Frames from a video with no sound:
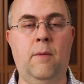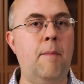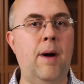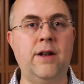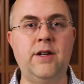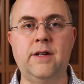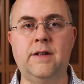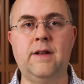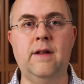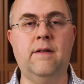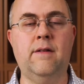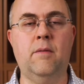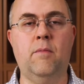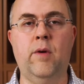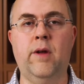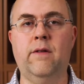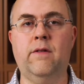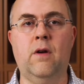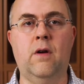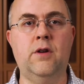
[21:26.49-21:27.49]
I just did some
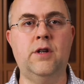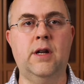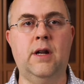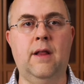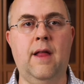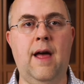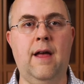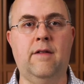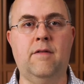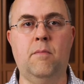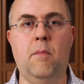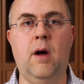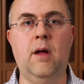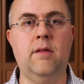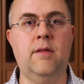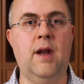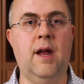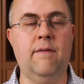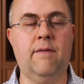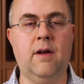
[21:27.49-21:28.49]
research in the last
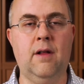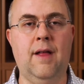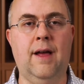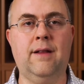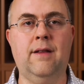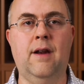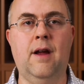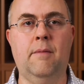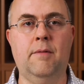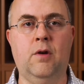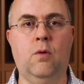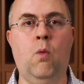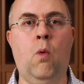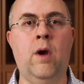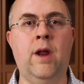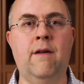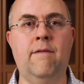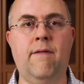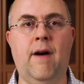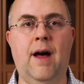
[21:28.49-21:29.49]
month, and I've collected up
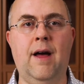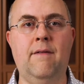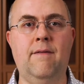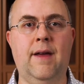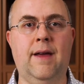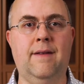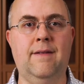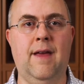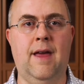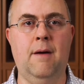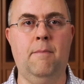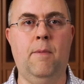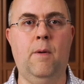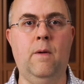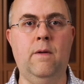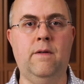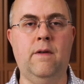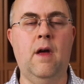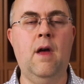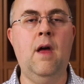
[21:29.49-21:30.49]
25
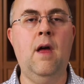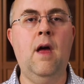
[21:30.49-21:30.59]
examples